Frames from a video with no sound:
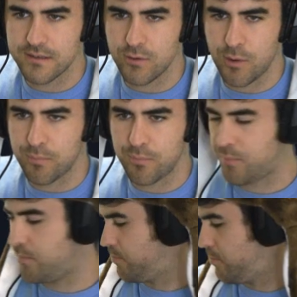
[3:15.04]
Do I
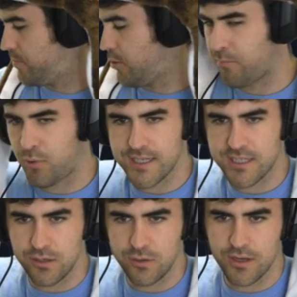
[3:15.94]
do I press
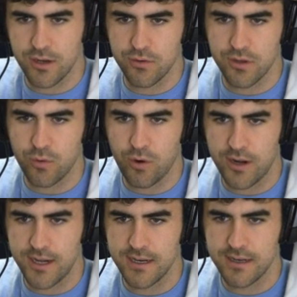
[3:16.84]
two to go to the
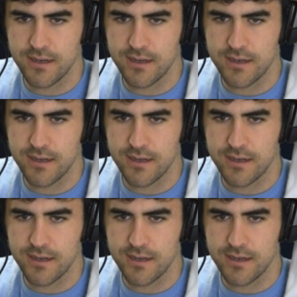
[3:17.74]
quarry?